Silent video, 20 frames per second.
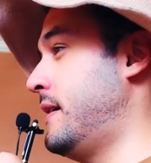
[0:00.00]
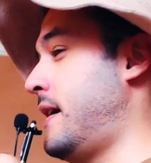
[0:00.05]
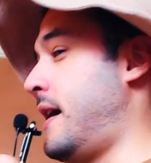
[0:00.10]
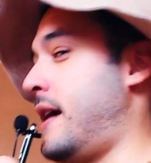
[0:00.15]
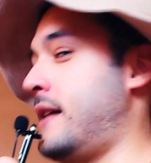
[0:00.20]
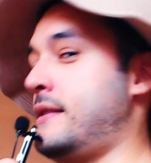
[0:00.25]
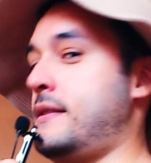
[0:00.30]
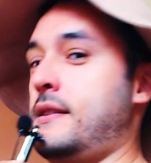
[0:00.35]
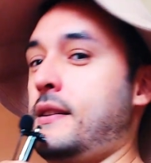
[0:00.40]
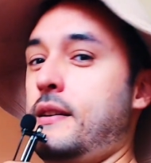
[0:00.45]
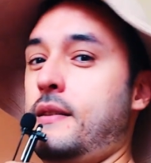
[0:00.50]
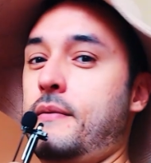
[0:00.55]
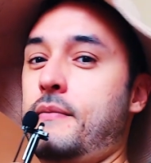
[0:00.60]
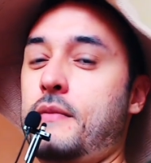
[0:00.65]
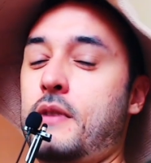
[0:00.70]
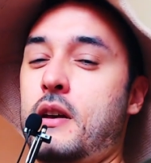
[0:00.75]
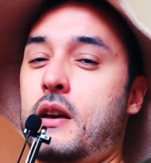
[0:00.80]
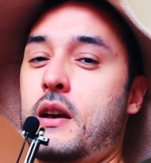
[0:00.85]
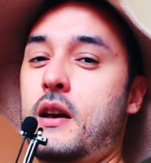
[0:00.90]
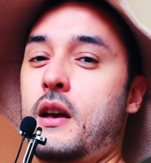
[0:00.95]
as in
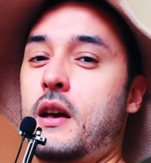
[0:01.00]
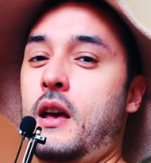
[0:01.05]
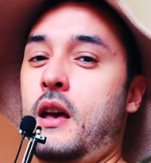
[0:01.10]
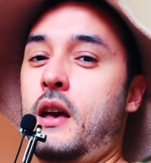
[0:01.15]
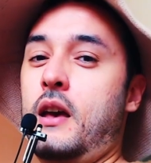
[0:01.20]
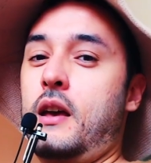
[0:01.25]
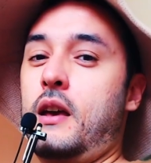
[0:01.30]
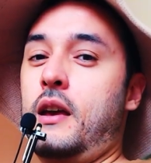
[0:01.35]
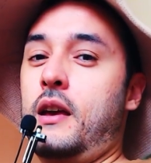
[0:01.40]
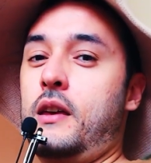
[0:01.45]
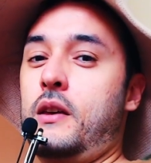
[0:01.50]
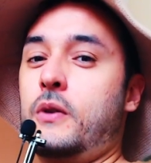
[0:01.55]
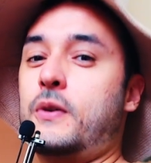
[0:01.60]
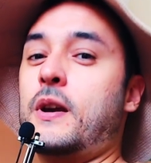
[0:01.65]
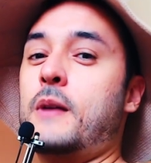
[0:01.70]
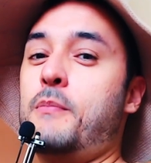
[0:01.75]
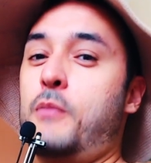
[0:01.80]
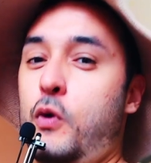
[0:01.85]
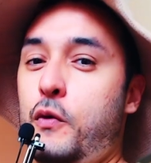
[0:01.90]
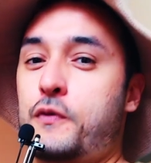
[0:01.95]
you can
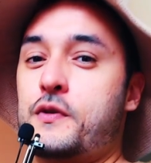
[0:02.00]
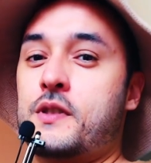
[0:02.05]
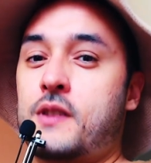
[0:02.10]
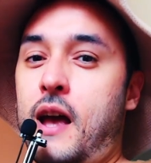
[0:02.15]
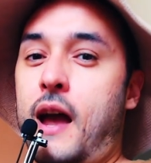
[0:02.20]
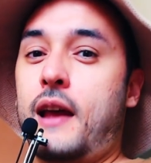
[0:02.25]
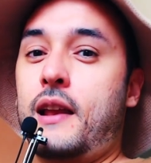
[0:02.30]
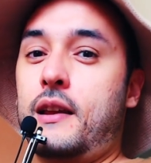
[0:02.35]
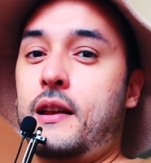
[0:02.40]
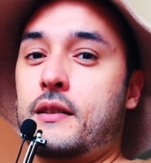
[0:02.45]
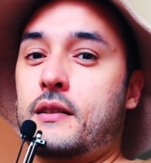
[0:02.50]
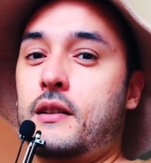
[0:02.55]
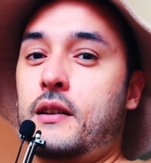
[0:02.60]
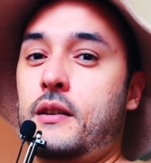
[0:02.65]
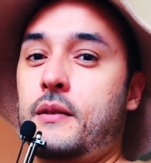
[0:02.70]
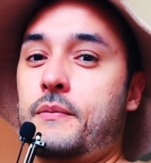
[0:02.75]
move silently.